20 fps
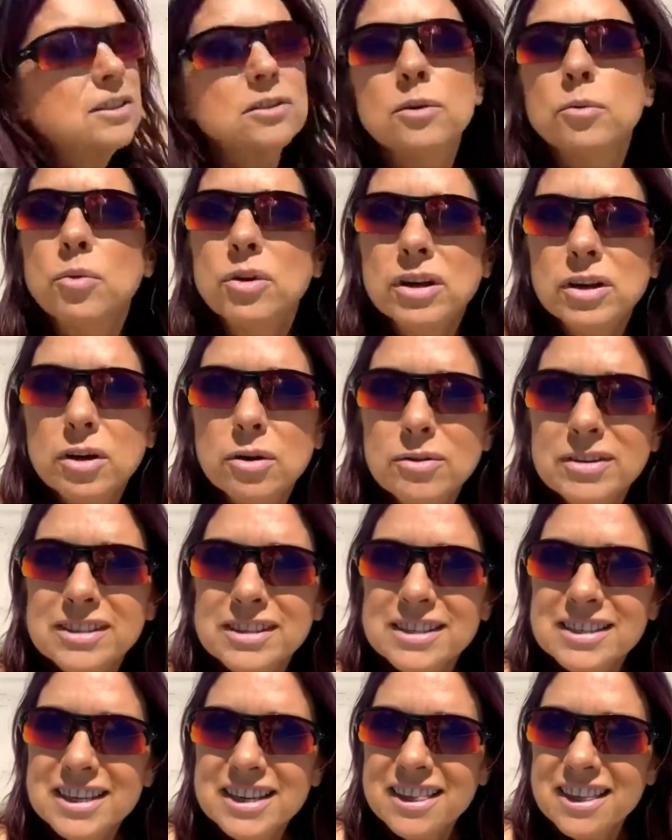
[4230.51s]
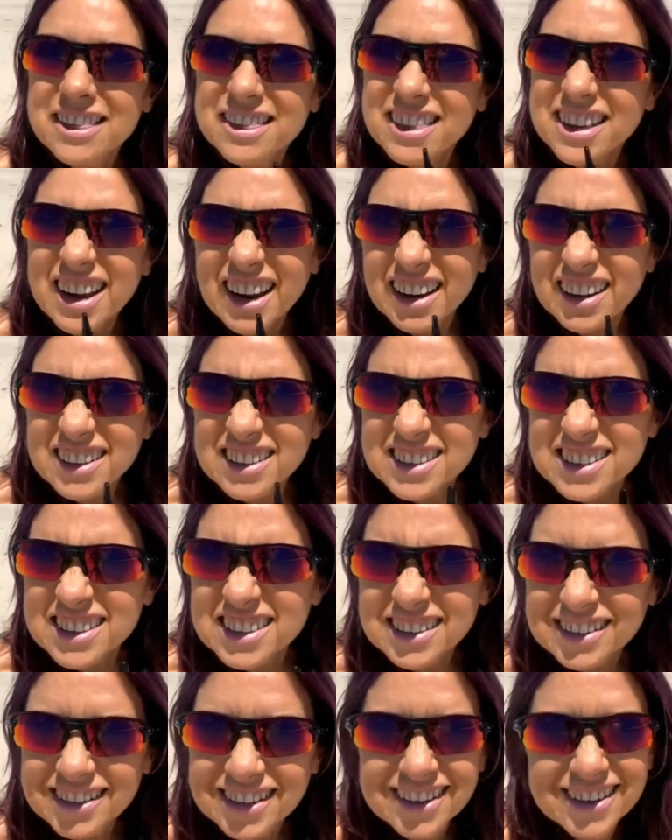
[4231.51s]
so I want to go and see the
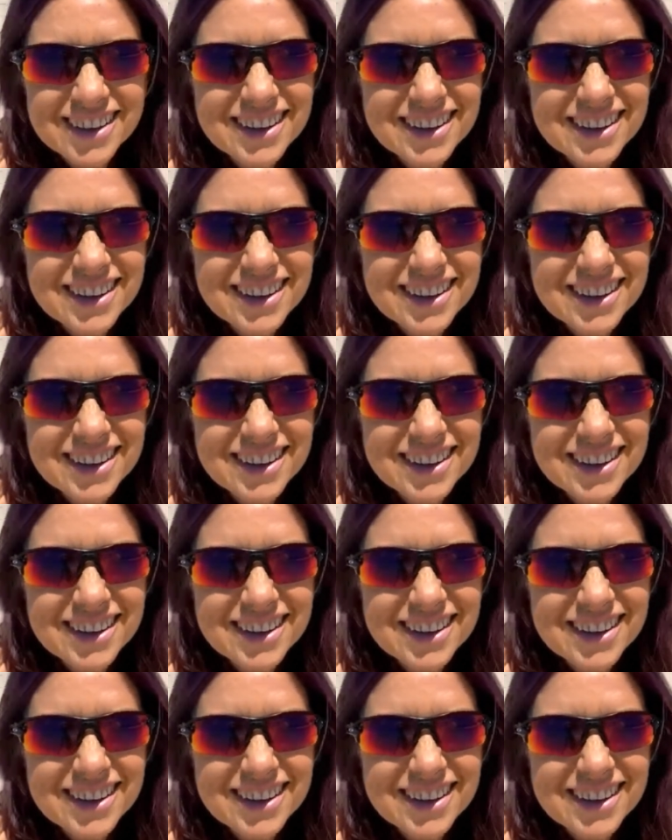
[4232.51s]
things.